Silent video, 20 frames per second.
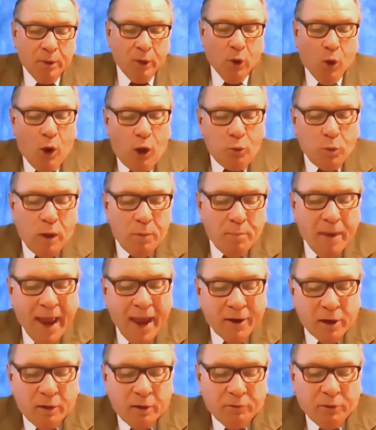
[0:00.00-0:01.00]
Behold, what
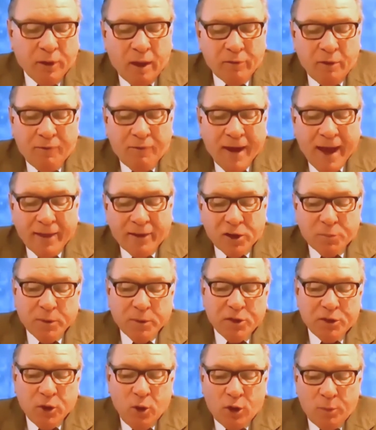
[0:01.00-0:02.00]
manner of love the Father
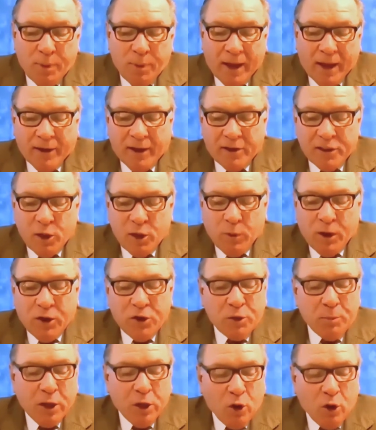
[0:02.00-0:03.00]
has bestowed upon us that
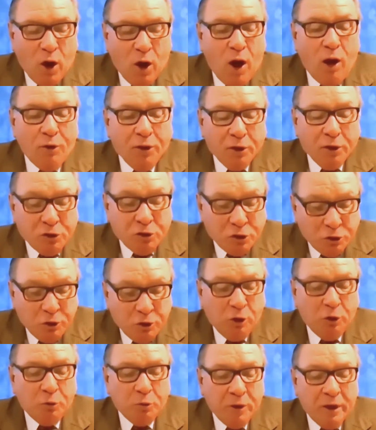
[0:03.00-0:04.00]
we should be called the
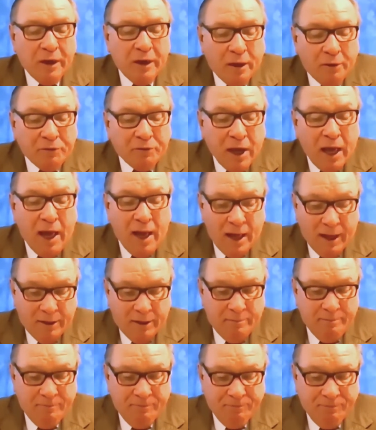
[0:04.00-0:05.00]
children of
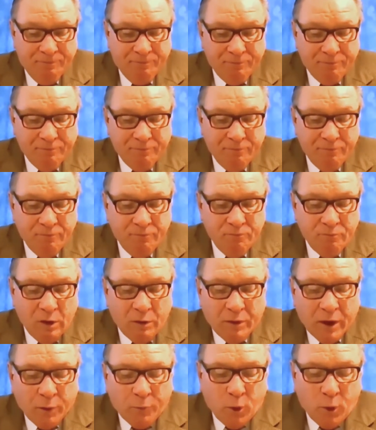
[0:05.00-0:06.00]
God.
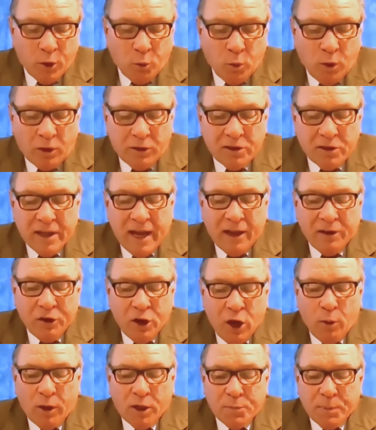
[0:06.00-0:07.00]
Therefore, the world does
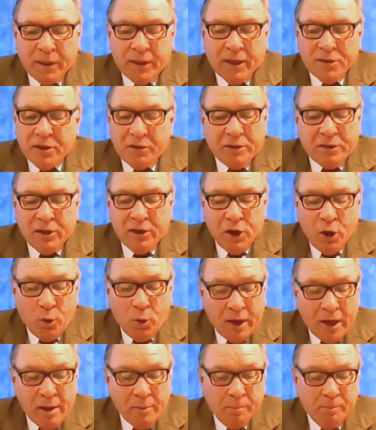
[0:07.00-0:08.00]
not know us because it didn't
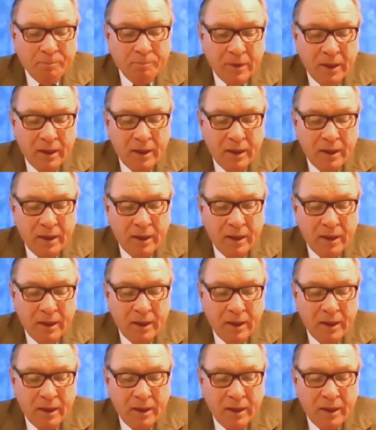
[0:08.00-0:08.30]
know him.